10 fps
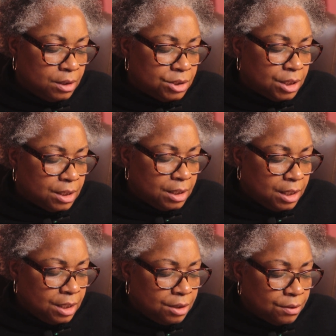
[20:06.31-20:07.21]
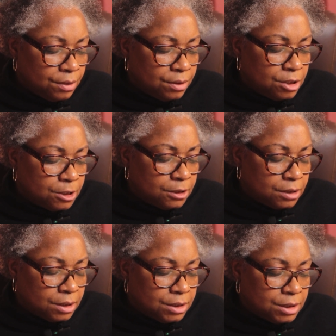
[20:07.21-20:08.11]
She can hear the
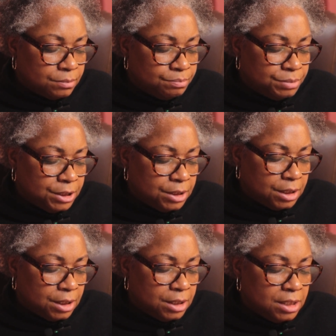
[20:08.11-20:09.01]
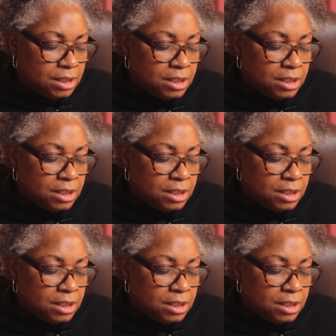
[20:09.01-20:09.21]
heart beating.